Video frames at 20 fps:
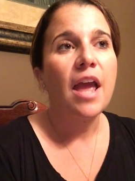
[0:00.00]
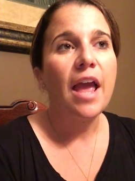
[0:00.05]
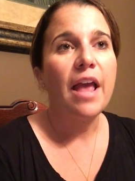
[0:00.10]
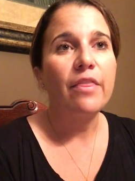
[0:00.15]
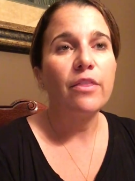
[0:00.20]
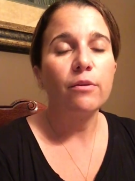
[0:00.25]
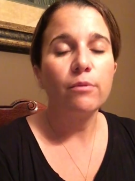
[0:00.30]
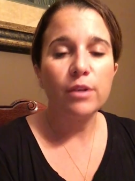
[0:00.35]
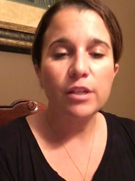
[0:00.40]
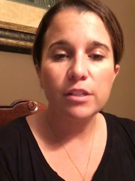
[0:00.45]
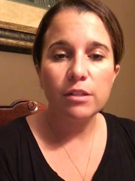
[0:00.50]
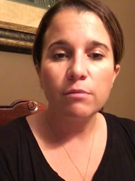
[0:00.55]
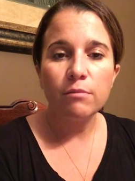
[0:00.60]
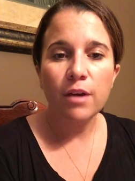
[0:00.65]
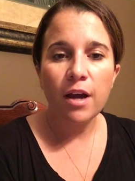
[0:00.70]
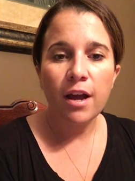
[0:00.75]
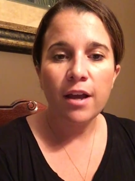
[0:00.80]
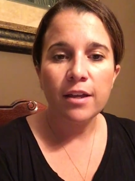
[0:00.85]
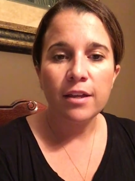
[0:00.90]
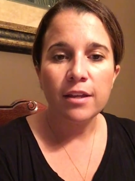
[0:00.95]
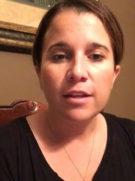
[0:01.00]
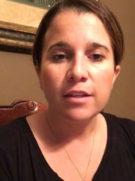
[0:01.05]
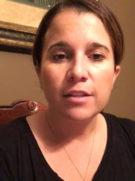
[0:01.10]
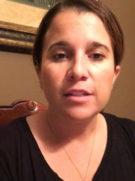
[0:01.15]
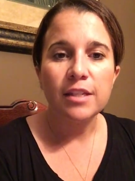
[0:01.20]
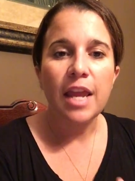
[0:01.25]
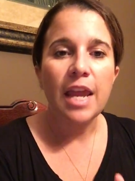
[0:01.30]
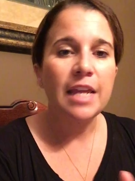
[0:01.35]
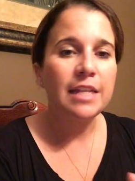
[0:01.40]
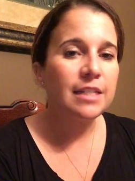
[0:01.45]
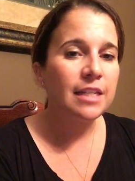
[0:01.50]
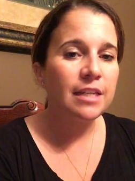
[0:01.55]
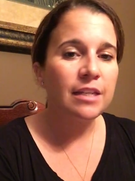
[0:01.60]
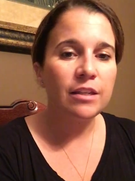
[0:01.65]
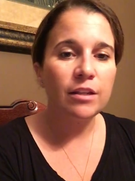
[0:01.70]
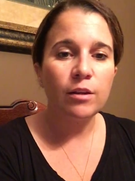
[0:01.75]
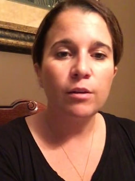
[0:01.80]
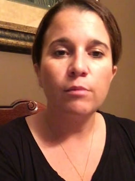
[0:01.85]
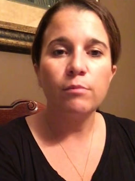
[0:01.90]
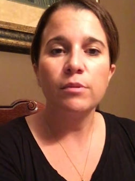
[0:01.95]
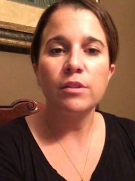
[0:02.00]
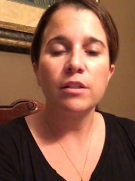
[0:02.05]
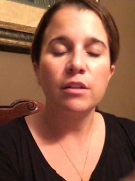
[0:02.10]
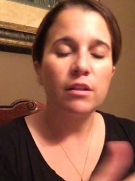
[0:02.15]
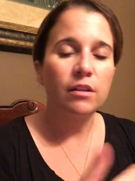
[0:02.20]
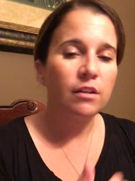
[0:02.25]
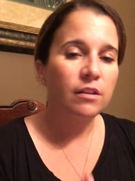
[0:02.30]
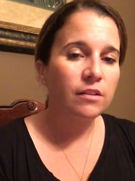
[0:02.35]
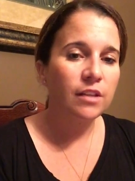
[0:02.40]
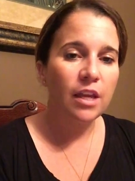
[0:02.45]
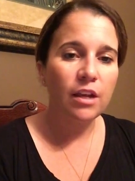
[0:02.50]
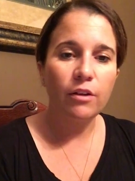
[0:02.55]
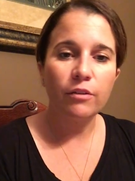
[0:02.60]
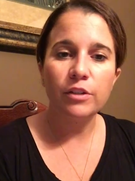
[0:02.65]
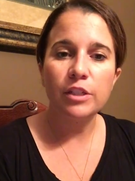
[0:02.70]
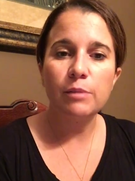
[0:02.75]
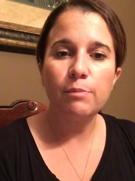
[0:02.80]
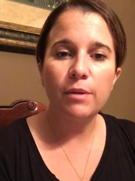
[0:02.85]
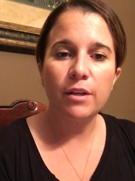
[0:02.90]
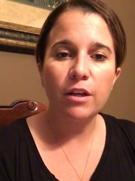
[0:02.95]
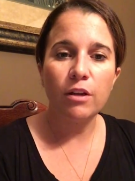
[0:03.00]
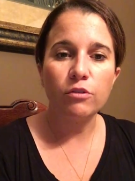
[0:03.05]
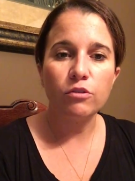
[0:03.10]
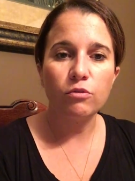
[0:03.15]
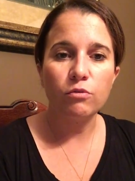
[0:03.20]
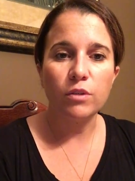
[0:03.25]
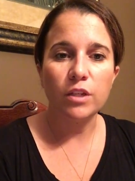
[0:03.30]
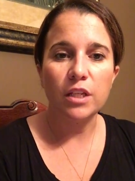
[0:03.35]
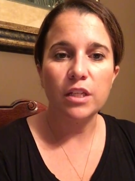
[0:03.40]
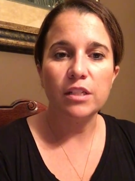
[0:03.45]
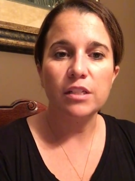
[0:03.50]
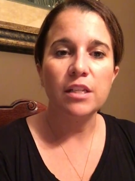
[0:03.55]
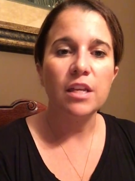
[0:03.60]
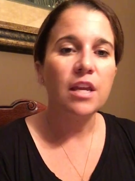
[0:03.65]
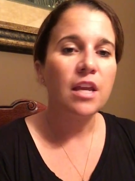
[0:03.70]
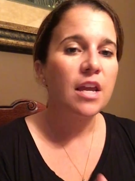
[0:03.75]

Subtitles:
And the reason why is ATMs, they only spit out 20s.